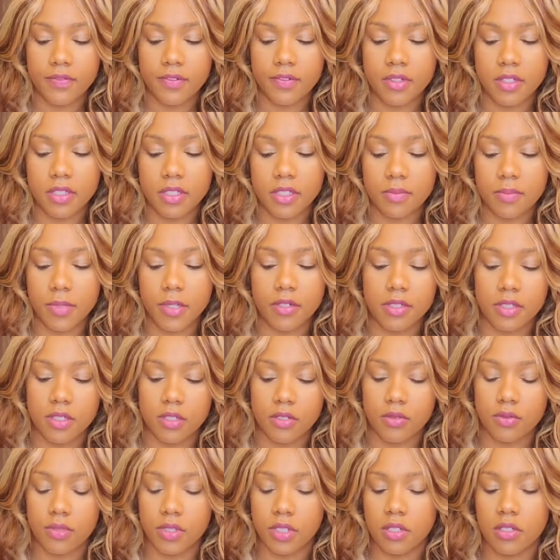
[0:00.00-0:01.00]
this person
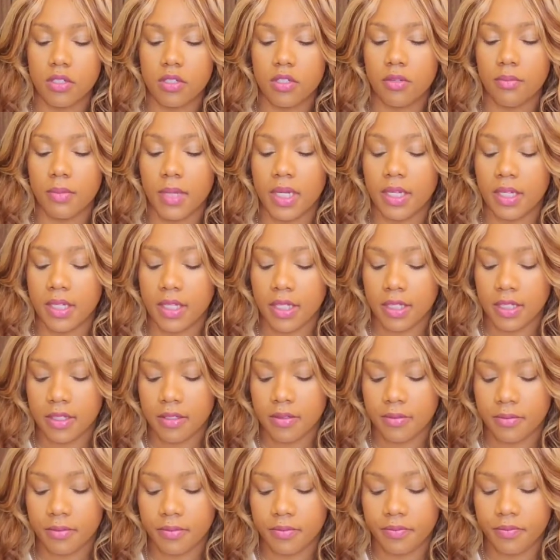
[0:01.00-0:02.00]
who's on your mind.
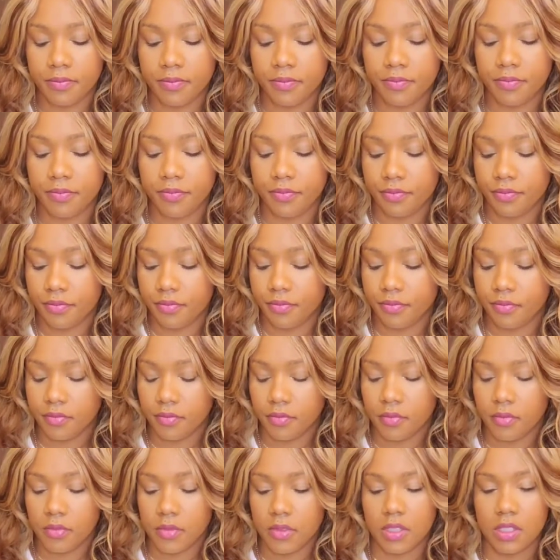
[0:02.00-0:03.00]

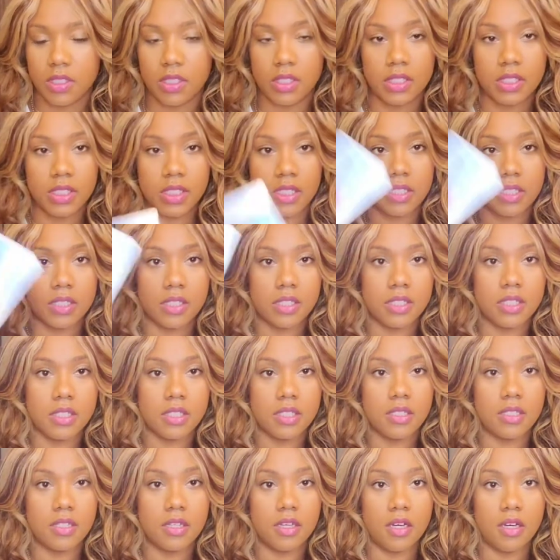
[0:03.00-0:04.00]
Six
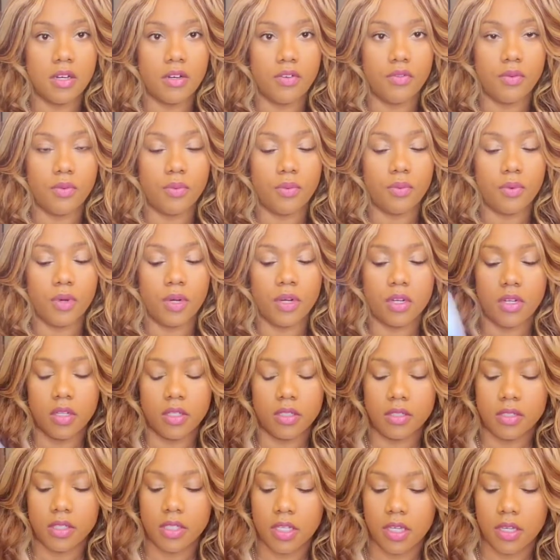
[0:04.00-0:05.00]
of
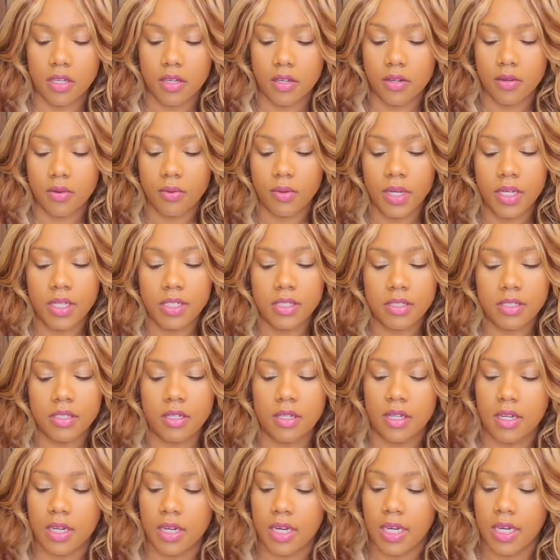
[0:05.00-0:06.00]
Wands here. Why is the
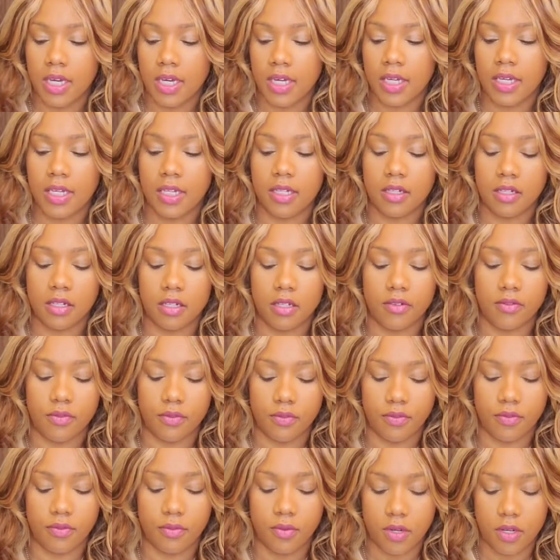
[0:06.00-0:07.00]
Nine of
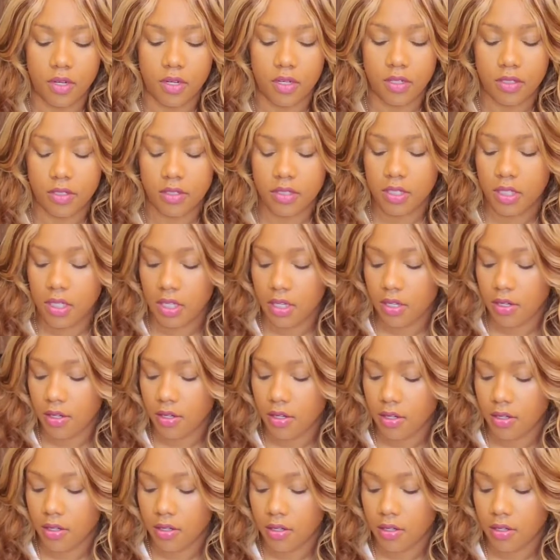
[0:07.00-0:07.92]
Wands here?